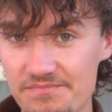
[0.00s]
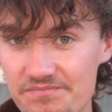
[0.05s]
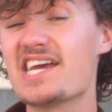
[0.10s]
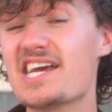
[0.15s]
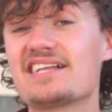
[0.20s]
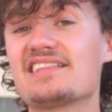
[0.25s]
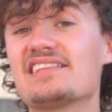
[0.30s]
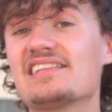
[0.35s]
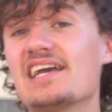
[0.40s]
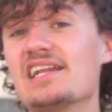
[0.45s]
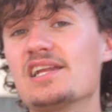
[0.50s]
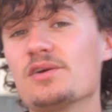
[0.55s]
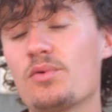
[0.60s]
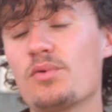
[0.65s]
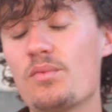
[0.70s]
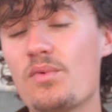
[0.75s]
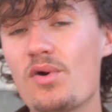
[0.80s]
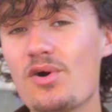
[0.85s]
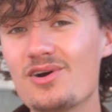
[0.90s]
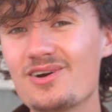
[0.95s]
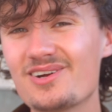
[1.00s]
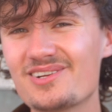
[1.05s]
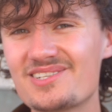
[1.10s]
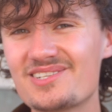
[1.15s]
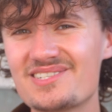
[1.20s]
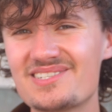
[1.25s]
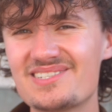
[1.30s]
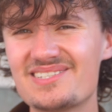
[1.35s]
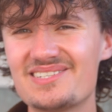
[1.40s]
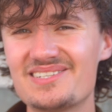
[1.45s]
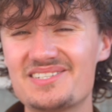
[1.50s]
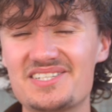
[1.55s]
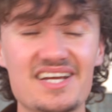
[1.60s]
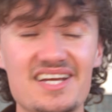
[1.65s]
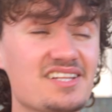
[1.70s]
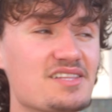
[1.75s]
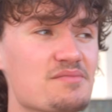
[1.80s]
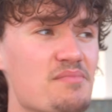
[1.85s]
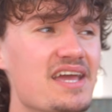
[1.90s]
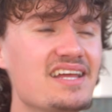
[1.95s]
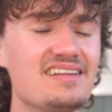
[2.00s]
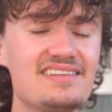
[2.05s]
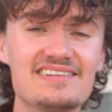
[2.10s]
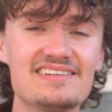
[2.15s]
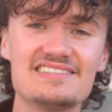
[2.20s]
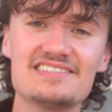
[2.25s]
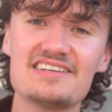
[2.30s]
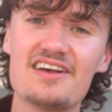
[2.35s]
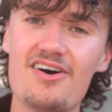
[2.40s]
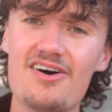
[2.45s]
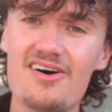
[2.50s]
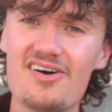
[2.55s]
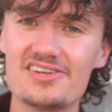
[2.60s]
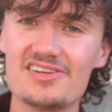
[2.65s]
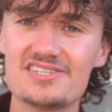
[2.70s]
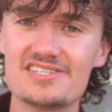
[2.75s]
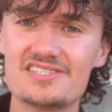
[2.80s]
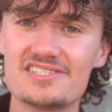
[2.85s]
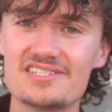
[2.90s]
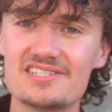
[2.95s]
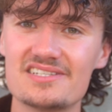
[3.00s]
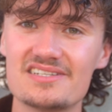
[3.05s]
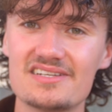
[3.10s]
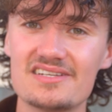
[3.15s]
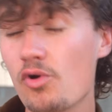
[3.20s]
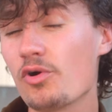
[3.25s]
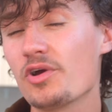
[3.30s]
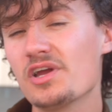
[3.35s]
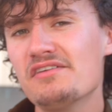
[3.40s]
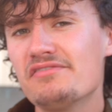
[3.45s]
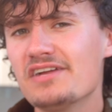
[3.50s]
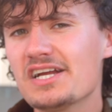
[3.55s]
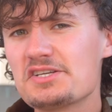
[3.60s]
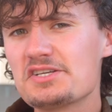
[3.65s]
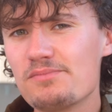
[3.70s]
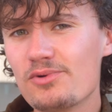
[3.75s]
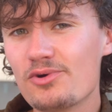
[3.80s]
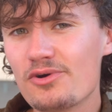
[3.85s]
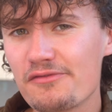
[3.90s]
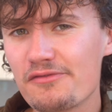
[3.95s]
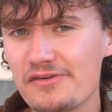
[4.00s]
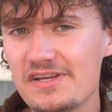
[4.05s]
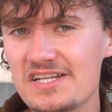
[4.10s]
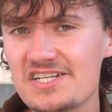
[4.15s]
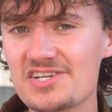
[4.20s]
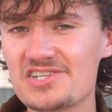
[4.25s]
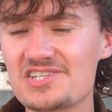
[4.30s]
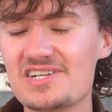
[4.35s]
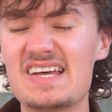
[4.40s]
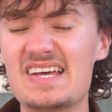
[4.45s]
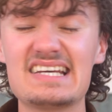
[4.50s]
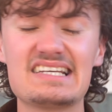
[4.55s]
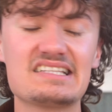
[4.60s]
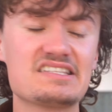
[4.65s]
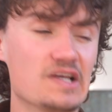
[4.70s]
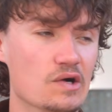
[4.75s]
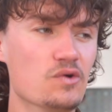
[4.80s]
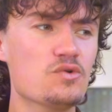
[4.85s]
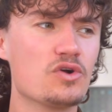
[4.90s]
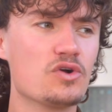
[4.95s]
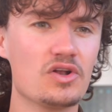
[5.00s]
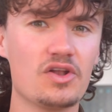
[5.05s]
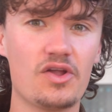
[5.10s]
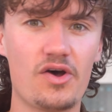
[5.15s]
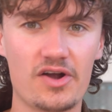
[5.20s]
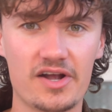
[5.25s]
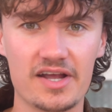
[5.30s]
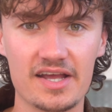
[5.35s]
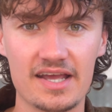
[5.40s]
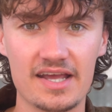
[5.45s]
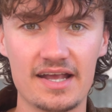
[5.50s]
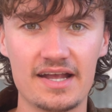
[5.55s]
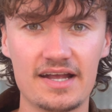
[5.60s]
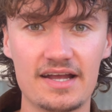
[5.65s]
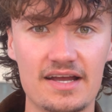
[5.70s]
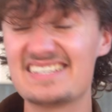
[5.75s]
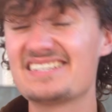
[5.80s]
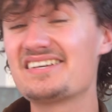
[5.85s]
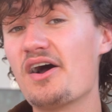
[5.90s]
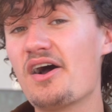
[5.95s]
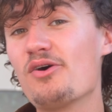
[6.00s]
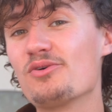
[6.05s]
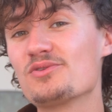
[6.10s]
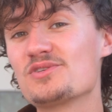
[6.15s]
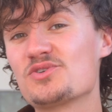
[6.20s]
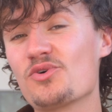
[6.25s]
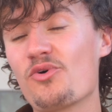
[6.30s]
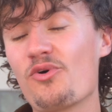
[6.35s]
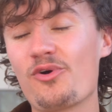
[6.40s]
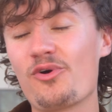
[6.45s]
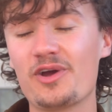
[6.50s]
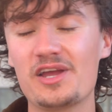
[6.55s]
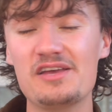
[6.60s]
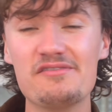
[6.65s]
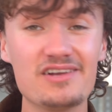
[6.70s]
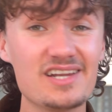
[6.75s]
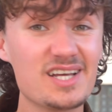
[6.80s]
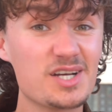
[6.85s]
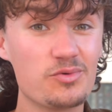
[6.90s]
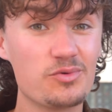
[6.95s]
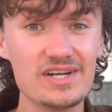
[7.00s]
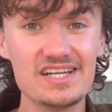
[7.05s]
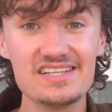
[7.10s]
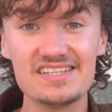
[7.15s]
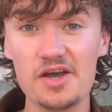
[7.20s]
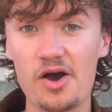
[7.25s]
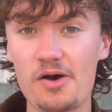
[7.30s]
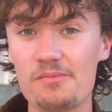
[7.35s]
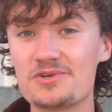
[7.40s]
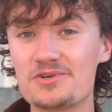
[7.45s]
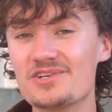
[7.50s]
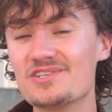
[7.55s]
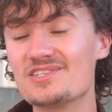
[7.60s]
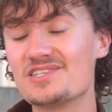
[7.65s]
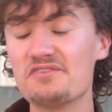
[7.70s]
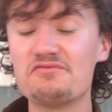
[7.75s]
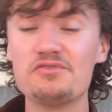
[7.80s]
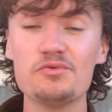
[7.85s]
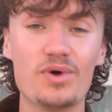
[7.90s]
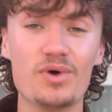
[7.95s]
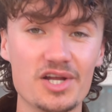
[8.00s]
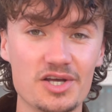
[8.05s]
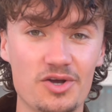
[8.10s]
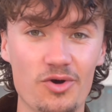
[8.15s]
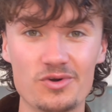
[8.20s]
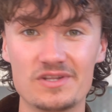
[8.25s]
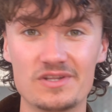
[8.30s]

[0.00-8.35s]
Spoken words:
Check the daily rewards, check the maintenance costs, or even explore features like token locking, discounts, or even liquidity options if you want to go